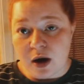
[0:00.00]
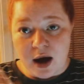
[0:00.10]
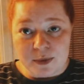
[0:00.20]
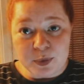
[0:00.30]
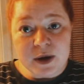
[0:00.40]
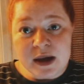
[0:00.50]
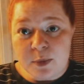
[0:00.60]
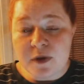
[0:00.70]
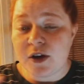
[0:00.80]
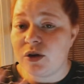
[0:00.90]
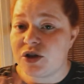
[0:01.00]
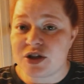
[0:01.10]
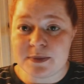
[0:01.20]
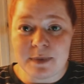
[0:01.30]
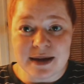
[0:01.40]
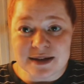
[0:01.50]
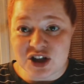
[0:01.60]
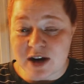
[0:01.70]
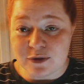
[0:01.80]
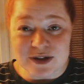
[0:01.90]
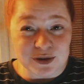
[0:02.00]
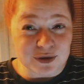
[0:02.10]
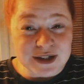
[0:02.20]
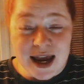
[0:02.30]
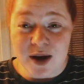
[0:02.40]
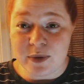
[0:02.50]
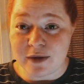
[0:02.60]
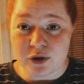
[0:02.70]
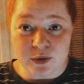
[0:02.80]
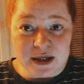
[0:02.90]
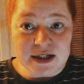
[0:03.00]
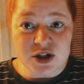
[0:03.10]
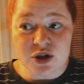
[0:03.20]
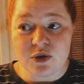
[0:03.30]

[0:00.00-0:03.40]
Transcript: um, bookkeeper that you can just message every single day whenever you need to.